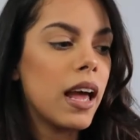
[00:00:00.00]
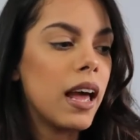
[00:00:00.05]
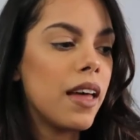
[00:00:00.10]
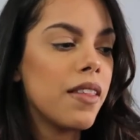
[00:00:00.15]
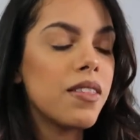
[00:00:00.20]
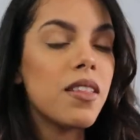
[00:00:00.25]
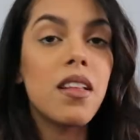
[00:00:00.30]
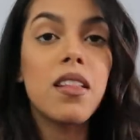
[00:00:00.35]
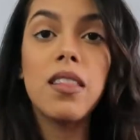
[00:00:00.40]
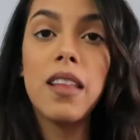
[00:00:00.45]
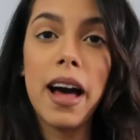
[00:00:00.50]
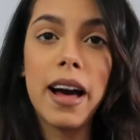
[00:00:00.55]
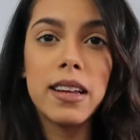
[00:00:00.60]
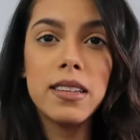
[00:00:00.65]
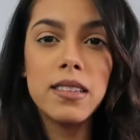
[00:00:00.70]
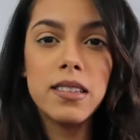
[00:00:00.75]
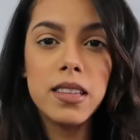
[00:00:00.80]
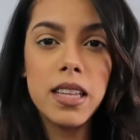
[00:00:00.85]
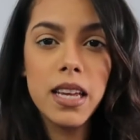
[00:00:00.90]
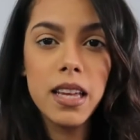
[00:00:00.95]
And the
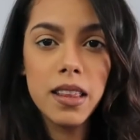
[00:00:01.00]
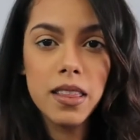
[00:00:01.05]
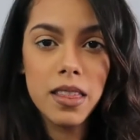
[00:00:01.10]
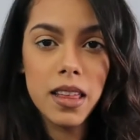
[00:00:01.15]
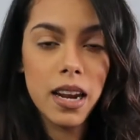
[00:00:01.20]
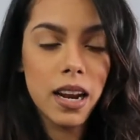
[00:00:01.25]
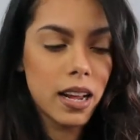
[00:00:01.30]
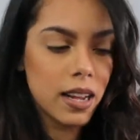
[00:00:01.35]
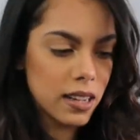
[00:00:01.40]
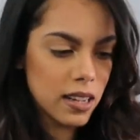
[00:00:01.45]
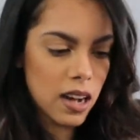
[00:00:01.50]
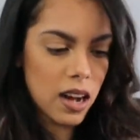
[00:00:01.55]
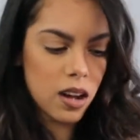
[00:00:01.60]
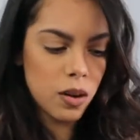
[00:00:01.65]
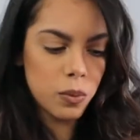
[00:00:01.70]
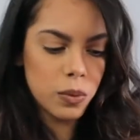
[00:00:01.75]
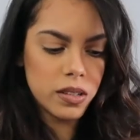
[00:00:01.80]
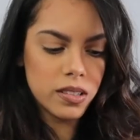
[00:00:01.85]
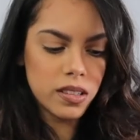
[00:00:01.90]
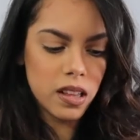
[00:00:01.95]
last thing that I
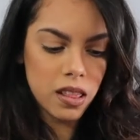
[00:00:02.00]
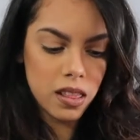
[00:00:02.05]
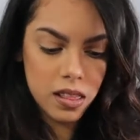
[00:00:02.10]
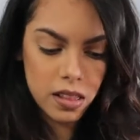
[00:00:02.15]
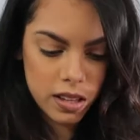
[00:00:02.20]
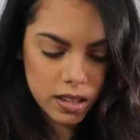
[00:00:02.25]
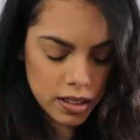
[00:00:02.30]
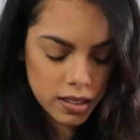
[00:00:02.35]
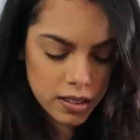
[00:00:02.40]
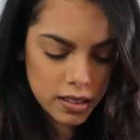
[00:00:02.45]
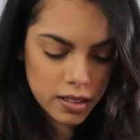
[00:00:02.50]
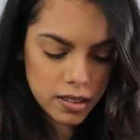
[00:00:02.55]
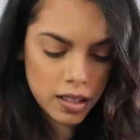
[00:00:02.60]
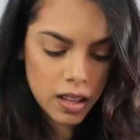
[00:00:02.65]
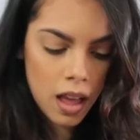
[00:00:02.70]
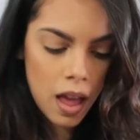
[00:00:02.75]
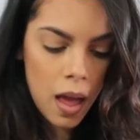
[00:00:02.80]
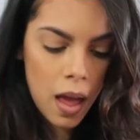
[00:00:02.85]
got was this